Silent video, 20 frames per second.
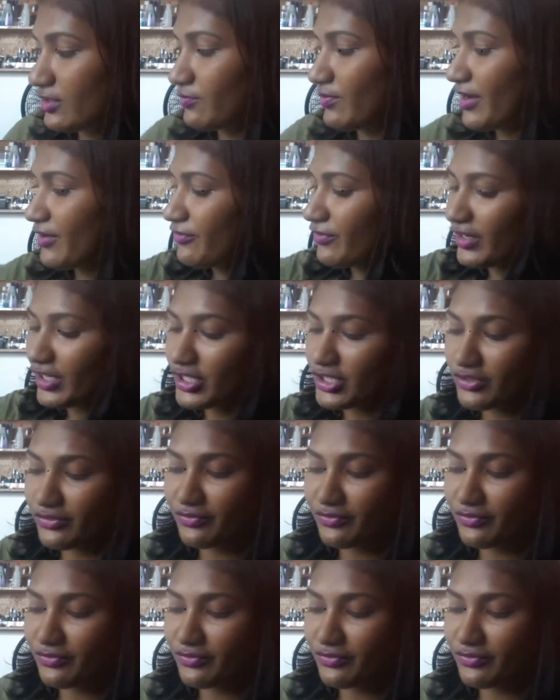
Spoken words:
of my Finish